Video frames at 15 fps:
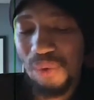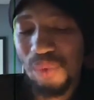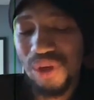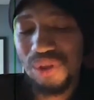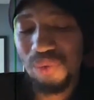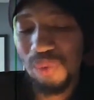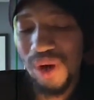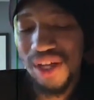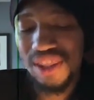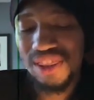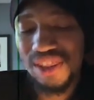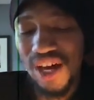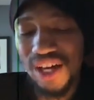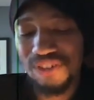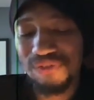With
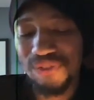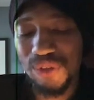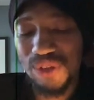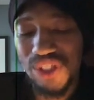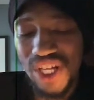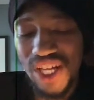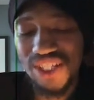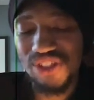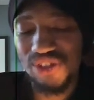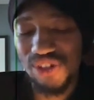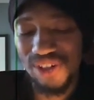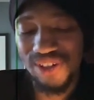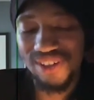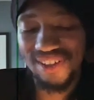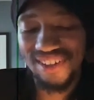one thoughtful
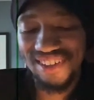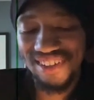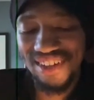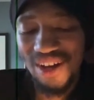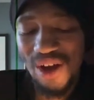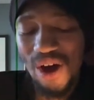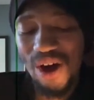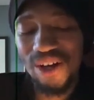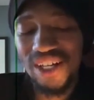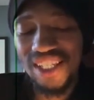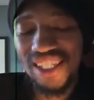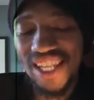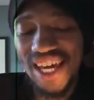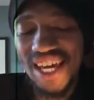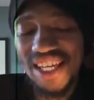gesture, on a
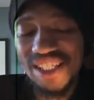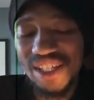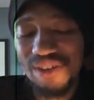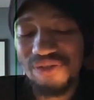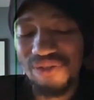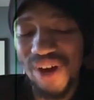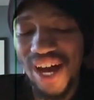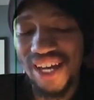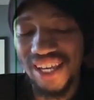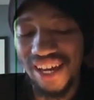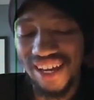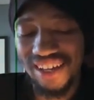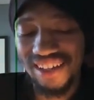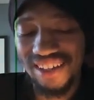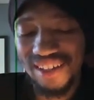lazy
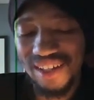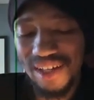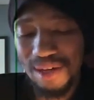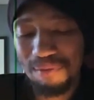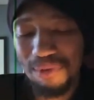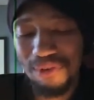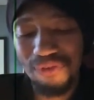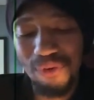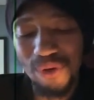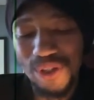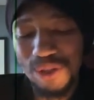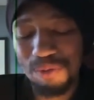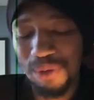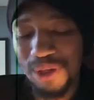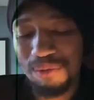Friday before
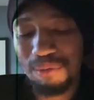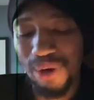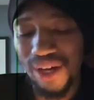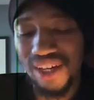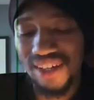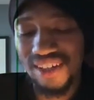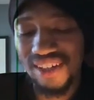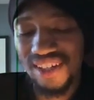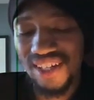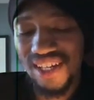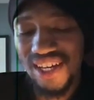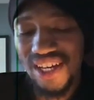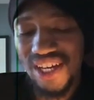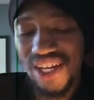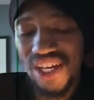spring break,
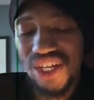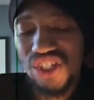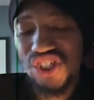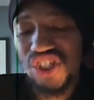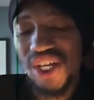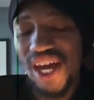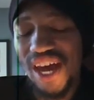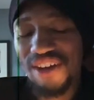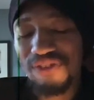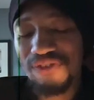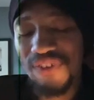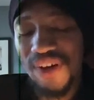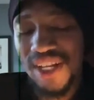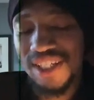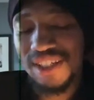she had
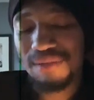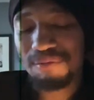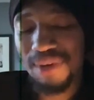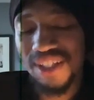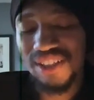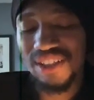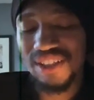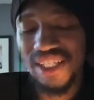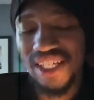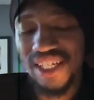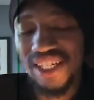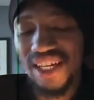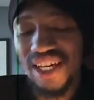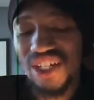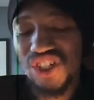
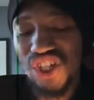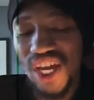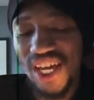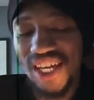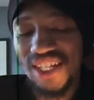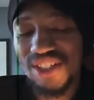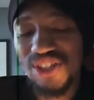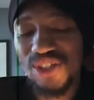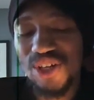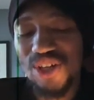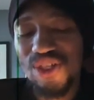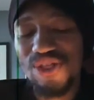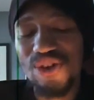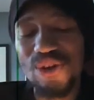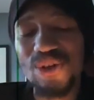fundamentally changed
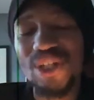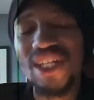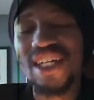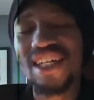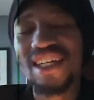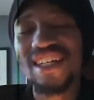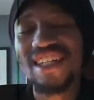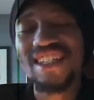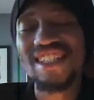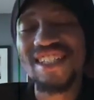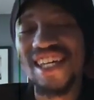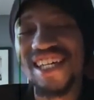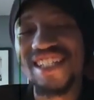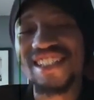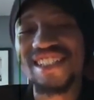
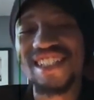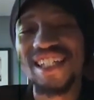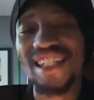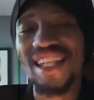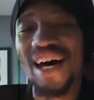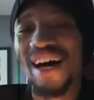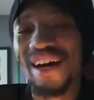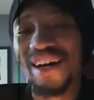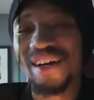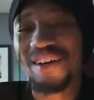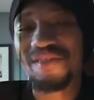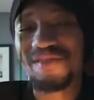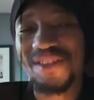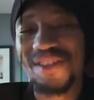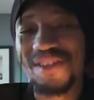36
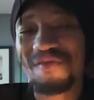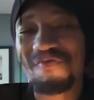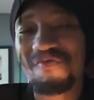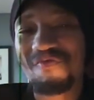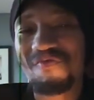lives.